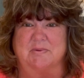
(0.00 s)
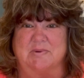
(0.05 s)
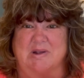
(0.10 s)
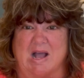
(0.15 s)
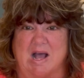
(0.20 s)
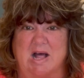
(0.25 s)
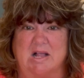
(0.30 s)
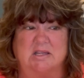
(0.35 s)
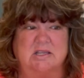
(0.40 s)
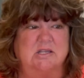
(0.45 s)

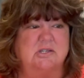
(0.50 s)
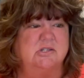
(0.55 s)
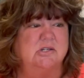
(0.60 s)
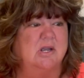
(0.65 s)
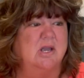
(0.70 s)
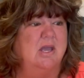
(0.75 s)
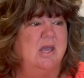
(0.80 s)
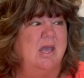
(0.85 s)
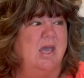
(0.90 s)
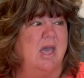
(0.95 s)
college
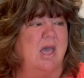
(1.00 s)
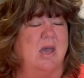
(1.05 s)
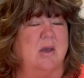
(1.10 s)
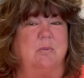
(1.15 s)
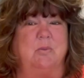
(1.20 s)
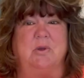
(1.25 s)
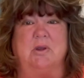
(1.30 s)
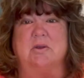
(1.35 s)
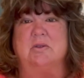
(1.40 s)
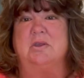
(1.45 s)
and
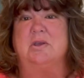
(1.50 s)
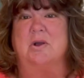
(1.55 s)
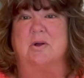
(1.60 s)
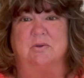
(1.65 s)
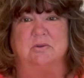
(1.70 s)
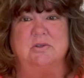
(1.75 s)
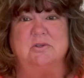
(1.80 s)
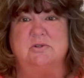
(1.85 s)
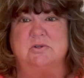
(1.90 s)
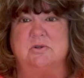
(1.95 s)
we are the
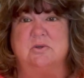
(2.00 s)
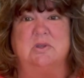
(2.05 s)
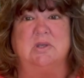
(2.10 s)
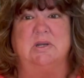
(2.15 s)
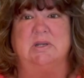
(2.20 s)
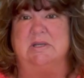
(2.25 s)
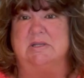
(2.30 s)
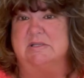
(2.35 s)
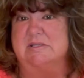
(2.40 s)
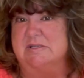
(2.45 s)
only two that
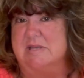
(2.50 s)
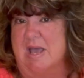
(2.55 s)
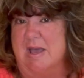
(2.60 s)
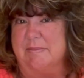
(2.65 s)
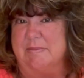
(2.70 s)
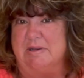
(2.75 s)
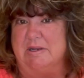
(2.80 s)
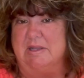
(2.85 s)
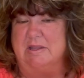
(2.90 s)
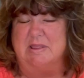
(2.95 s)
eat
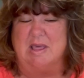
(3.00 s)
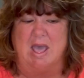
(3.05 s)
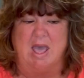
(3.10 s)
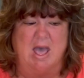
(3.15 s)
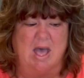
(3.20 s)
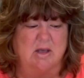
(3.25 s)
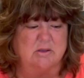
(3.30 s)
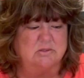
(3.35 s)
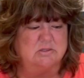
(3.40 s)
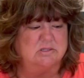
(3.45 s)
salmon in the
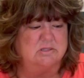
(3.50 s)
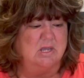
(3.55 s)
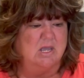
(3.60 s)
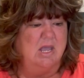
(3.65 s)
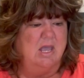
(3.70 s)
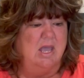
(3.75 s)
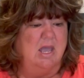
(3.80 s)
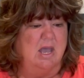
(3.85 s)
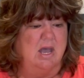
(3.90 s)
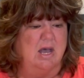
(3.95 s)
house.
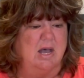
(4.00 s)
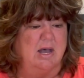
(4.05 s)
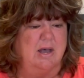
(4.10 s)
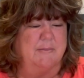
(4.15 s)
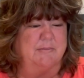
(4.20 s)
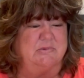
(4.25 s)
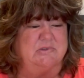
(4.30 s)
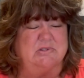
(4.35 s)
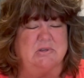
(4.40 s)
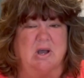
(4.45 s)

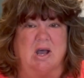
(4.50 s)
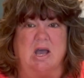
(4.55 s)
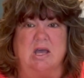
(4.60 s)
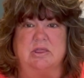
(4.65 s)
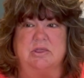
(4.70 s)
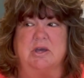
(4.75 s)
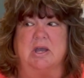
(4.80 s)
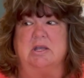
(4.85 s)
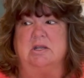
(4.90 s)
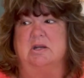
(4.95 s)
So I
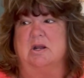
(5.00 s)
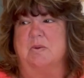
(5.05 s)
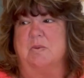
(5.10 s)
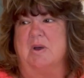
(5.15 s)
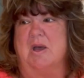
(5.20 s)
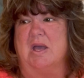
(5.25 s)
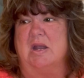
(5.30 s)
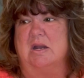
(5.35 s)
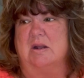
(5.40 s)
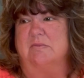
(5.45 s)
thought, you know
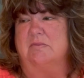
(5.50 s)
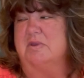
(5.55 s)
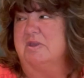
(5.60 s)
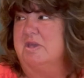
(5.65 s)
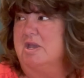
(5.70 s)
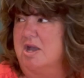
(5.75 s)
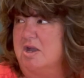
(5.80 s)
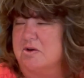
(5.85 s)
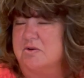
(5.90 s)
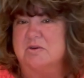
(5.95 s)
what? I'm really
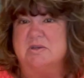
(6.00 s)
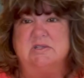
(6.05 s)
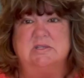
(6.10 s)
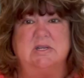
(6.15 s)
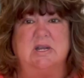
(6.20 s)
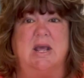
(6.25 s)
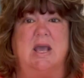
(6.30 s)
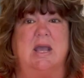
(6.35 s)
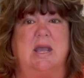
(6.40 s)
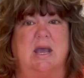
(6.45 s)
hungry
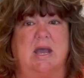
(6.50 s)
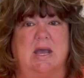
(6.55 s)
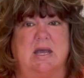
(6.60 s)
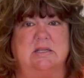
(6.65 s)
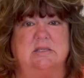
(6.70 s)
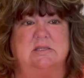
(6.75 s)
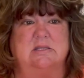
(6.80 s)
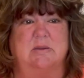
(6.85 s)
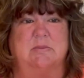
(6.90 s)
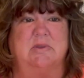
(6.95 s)
today. I
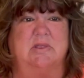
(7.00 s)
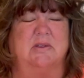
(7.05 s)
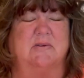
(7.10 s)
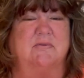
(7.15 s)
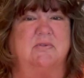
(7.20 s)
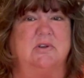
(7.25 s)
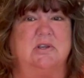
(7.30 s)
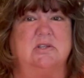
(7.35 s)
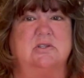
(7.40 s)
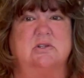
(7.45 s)
had some in the
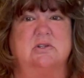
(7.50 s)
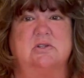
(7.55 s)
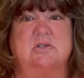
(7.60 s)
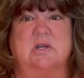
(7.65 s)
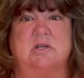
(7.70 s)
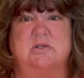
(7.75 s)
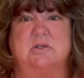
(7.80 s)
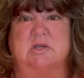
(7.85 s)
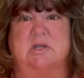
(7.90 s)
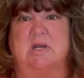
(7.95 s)
freezer, so
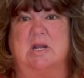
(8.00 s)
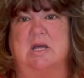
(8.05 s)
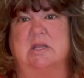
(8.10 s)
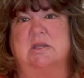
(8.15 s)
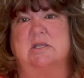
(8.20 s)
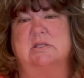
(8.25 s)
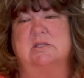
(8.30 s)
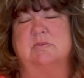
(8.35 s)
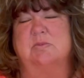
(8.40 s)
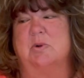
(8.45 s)
I took it out
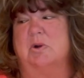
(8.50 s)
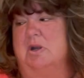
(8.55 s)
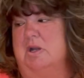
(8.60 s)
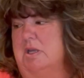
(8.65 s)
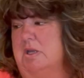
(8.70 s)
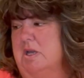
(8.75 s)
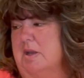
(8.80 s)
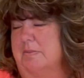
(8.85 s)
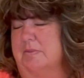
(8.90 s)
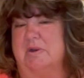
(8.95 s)
this
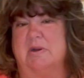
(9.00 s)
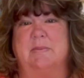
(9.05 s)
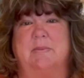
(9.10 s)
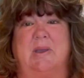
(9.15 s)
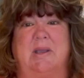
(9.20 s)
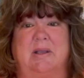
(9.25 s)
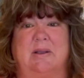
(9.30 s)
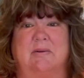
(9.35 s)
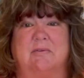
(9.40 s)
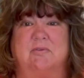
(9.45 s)
morning. I'm gonna
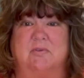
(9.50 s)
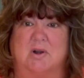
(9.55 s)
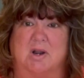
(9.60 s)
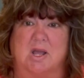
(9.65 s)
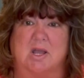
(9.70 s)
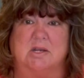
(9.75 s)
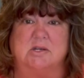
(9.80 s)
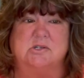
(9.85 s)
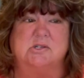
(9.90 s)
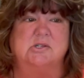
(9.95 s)
make it for
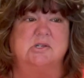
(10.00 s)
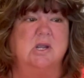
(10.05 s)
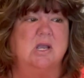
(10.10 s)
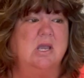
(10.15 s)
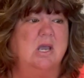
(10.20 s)
lunch.